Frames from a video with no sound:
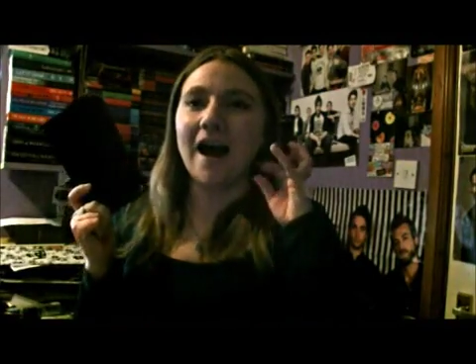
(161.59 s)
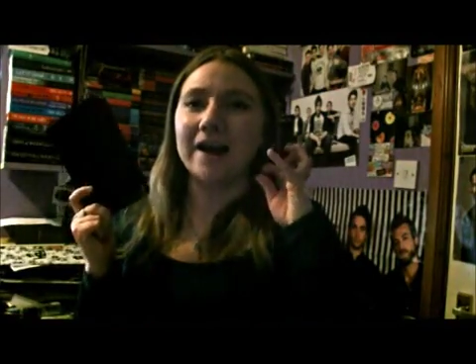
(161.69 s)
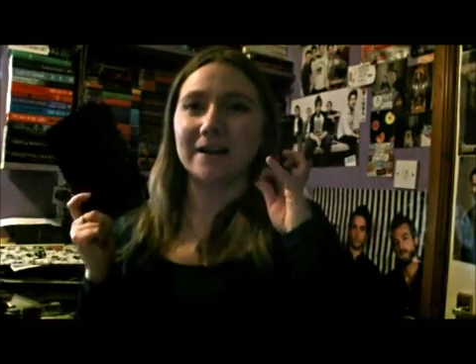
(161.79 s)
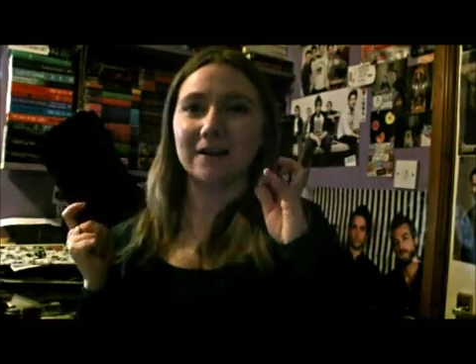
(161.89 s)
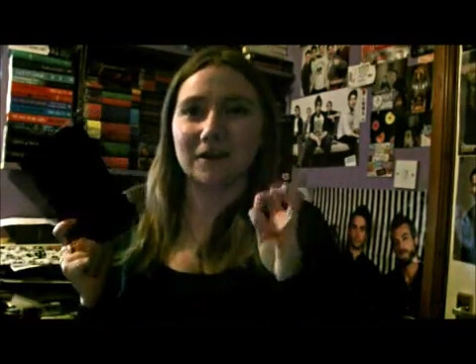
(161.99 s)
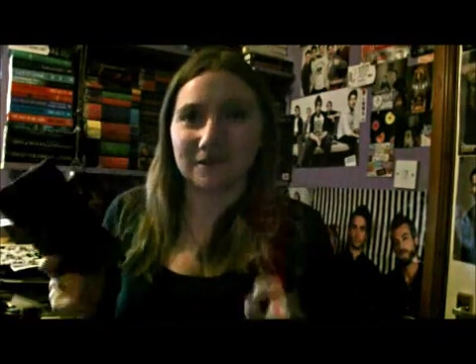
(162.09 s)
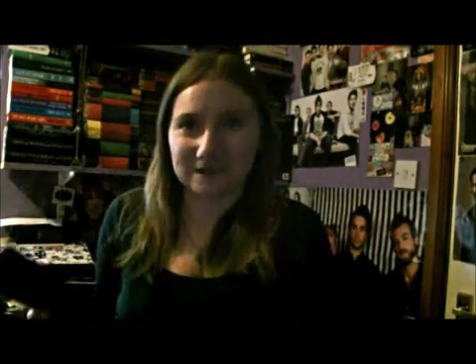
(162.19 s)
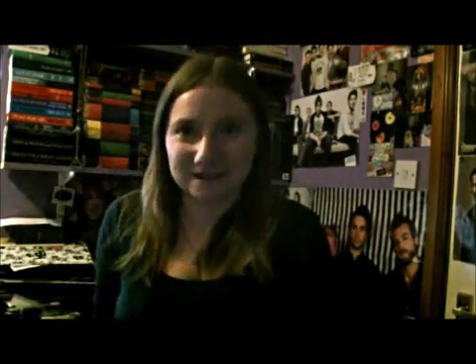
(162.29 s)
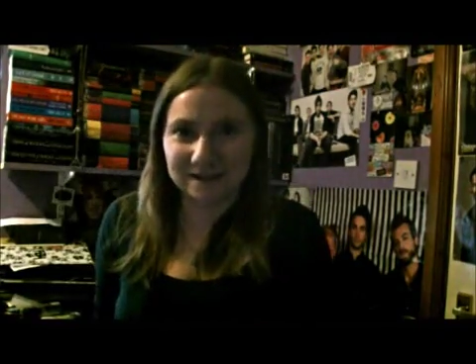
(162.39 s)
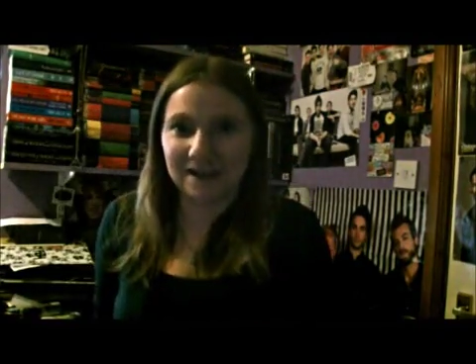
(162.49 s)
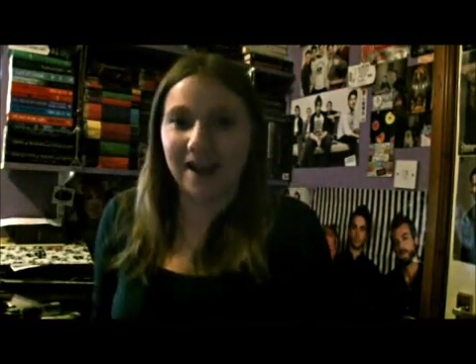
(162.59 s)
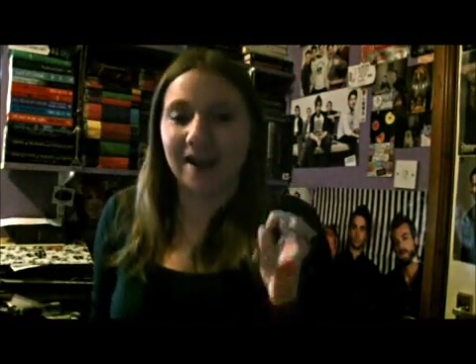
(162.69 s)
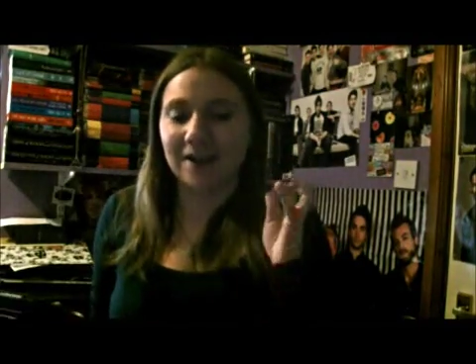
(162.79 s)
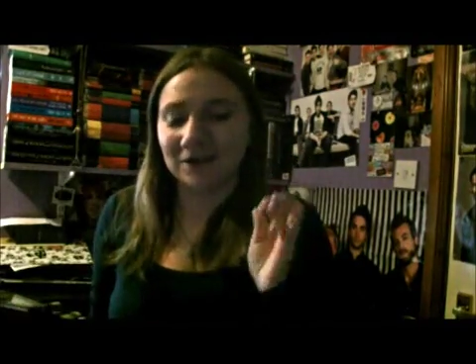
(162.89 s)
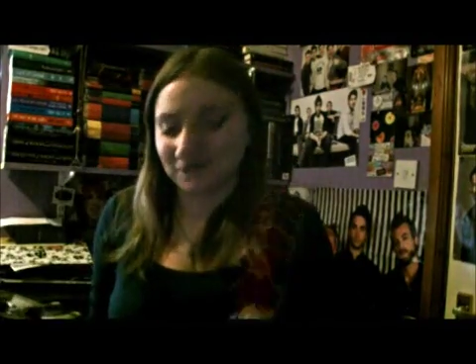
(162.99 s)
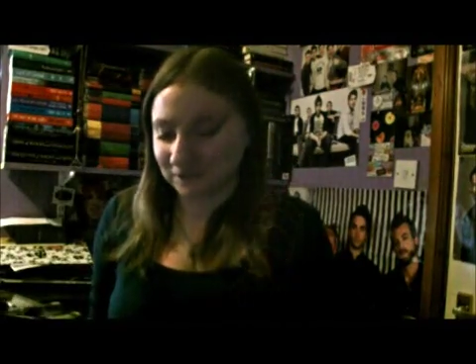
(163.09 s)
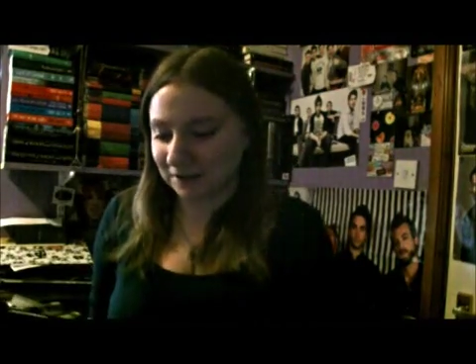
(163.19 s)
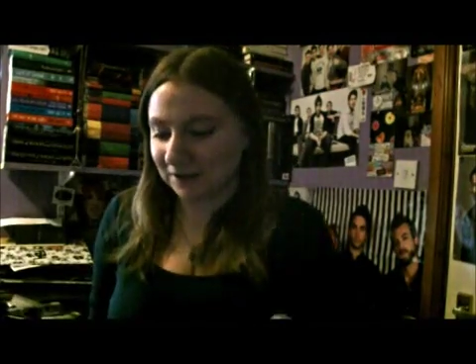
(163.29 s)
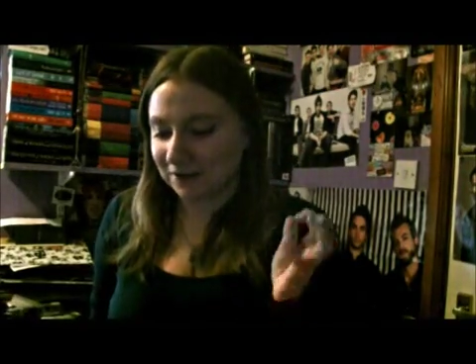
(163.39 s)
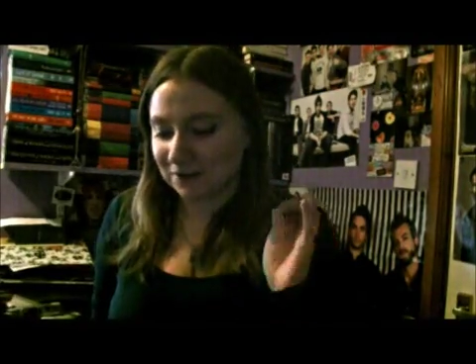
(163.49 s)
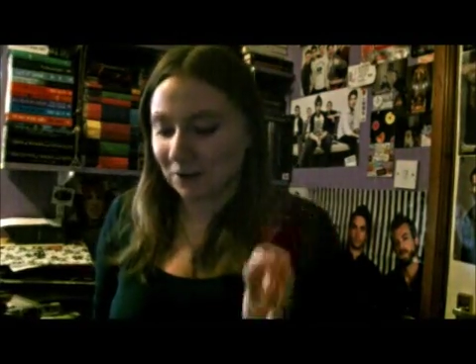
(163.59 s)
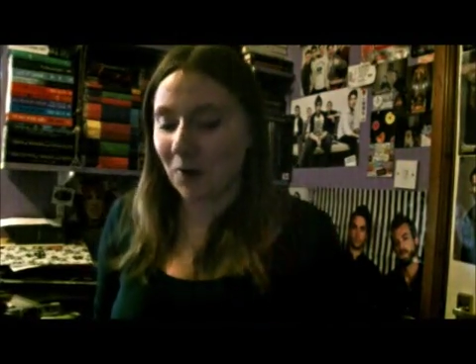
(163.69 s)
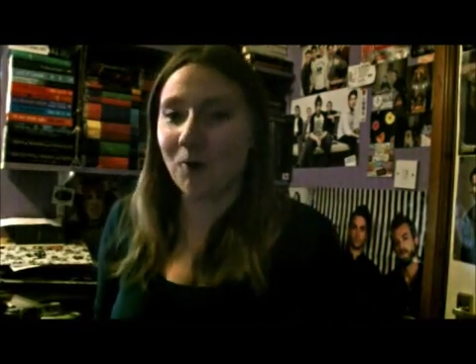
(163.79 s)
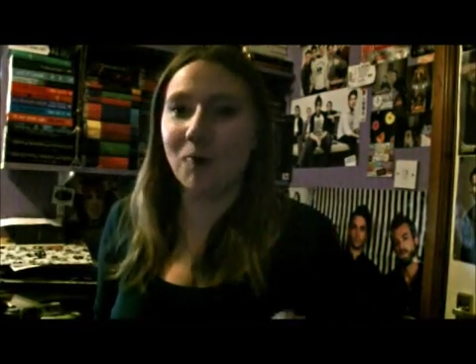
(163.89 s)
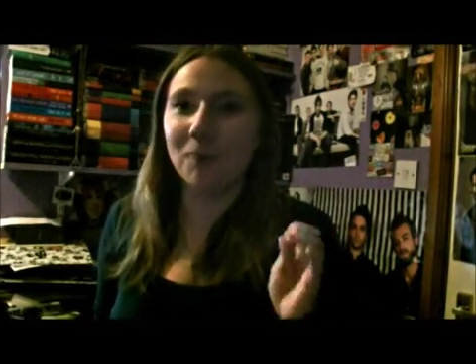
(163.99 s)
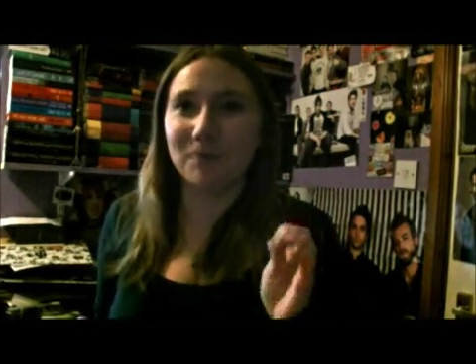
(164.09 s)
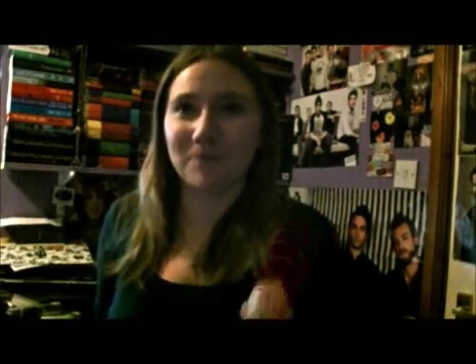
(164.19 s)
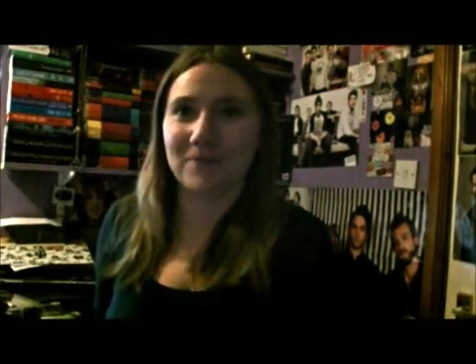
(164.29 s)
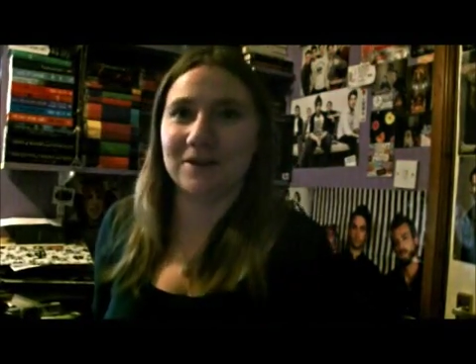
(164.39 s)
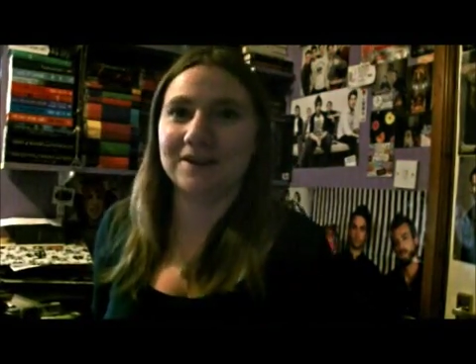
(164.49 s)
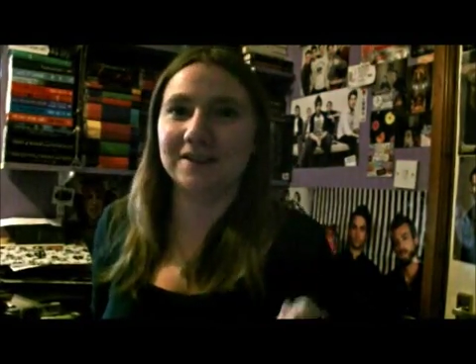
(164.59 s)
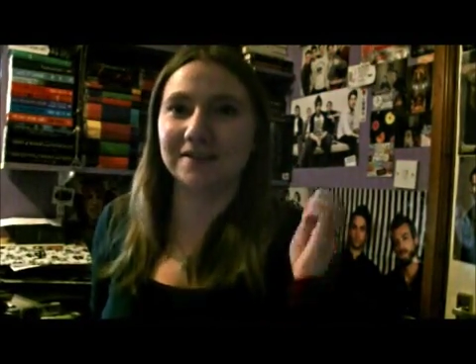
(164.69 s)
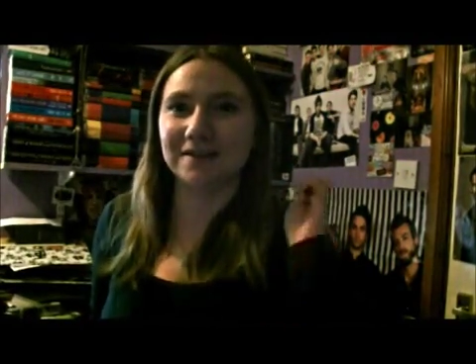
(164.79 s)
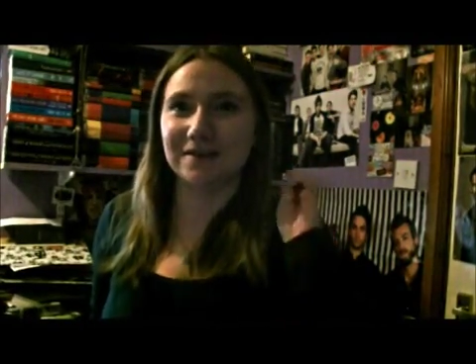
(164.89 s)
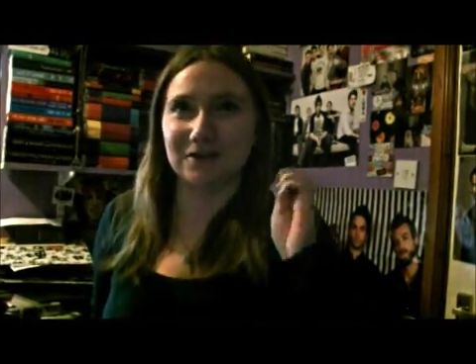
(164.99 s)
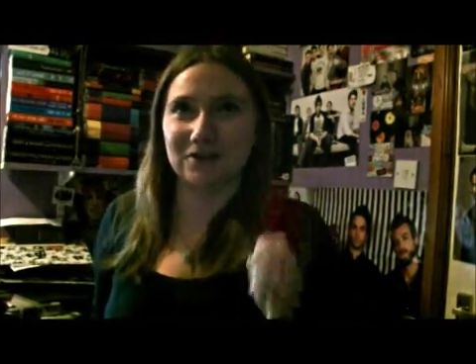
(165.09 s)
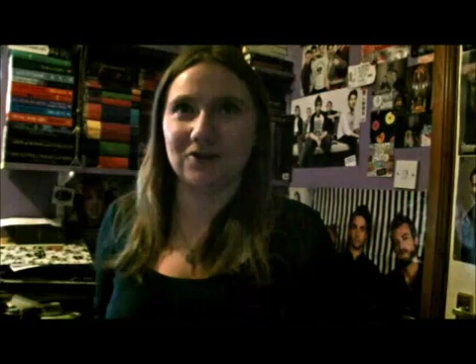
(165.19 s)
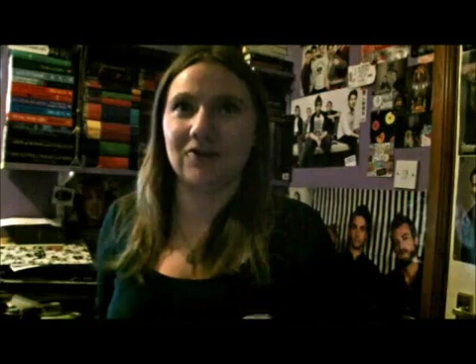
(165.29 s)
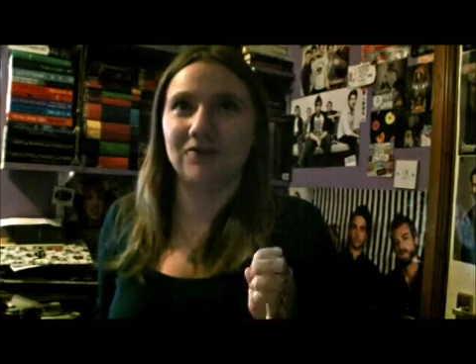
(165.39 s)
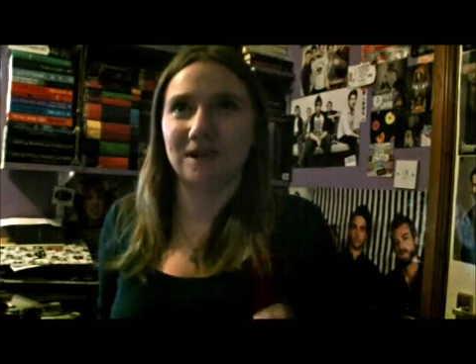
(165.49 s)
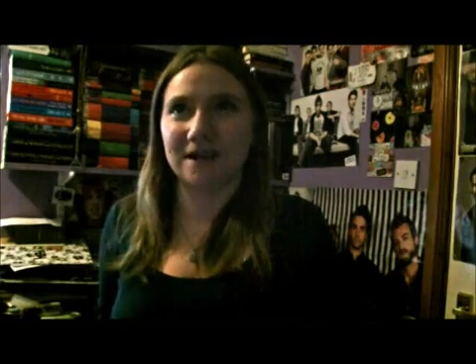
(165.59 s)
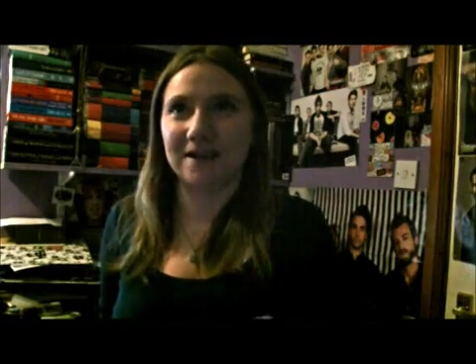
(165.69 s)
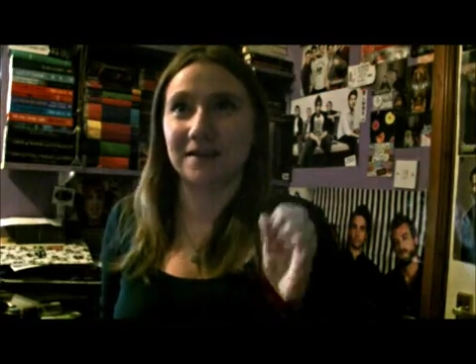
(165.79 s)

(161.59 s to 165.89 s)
I love it. I loved it so much. It is such a good read.